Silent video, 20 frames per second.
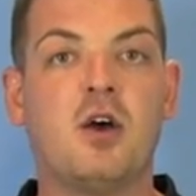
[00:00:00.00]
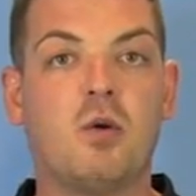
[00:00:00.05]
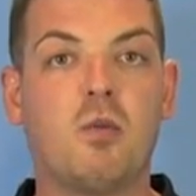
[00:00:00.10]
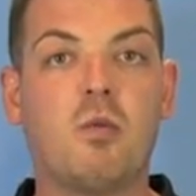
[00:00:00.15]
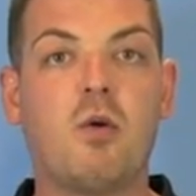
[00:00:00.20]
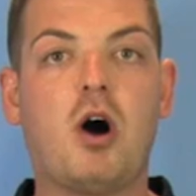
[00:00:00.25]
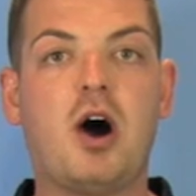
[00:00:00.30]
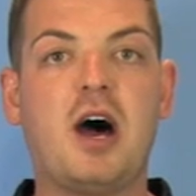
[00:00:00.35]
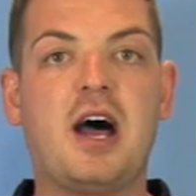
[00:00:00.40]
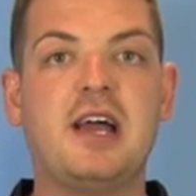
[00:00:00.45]

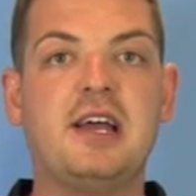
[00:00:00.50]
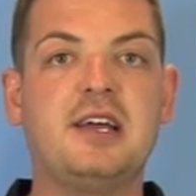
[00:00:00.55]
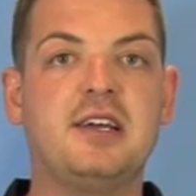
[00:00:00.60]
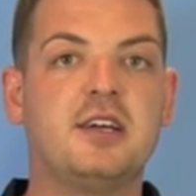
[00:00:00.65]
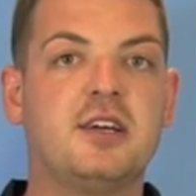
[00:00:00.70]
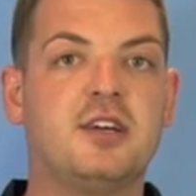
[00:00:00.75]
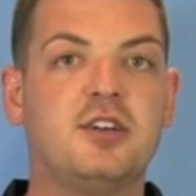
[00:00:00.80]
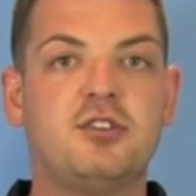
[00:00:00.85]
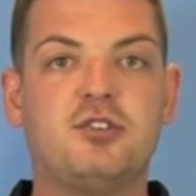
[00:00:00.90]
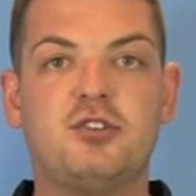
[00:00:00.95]
why
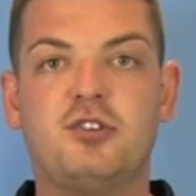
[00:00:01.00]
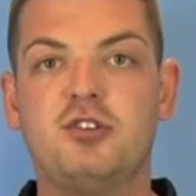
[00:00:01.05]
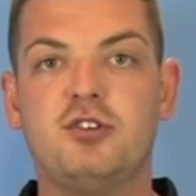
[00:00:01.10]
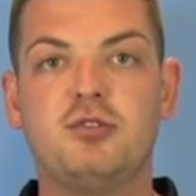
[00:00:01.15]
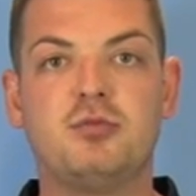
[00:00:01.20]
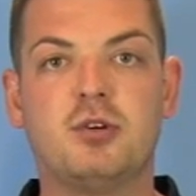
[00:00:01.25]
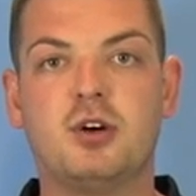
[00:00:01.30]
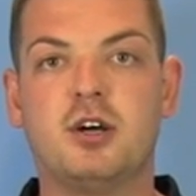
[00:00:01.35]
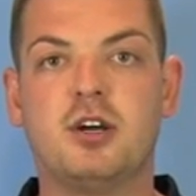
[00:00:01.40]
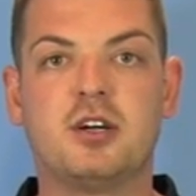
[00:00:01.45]
do
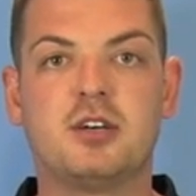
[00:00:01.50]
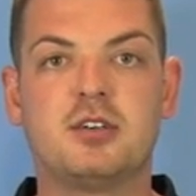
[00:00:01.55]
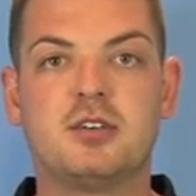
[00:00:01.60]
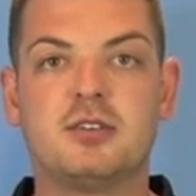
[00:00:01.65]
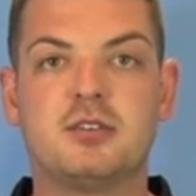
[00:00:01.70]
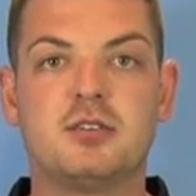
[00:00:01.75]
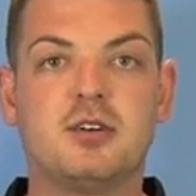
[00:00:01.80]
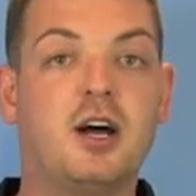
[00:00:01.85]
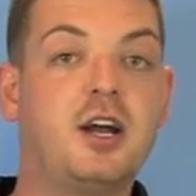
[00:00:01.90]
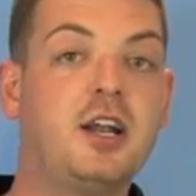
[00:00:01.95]
you work?
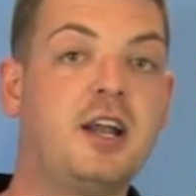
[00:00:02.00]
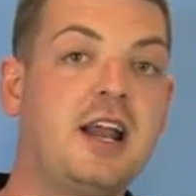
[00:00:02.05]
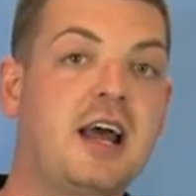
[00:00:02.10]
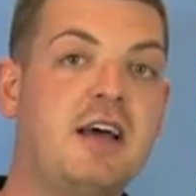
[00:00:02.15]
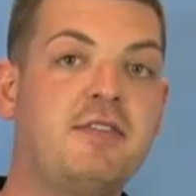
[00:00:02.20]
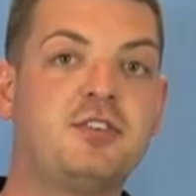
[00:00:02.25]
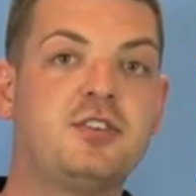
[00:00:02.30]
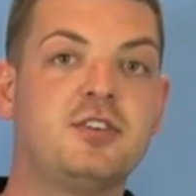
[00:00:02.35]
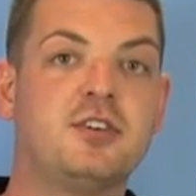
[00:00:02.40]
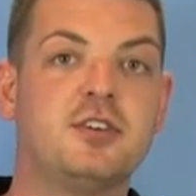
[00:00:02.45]
I don't
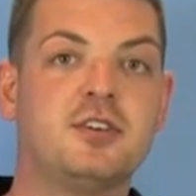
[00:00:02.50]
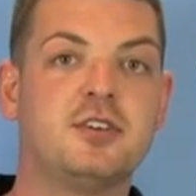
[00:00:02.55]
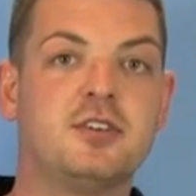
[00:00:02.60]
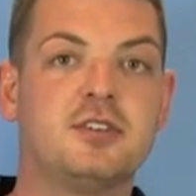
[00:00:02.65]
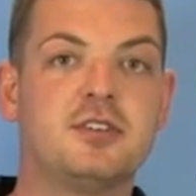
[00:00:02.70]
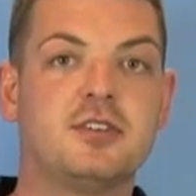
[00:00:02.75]
have to.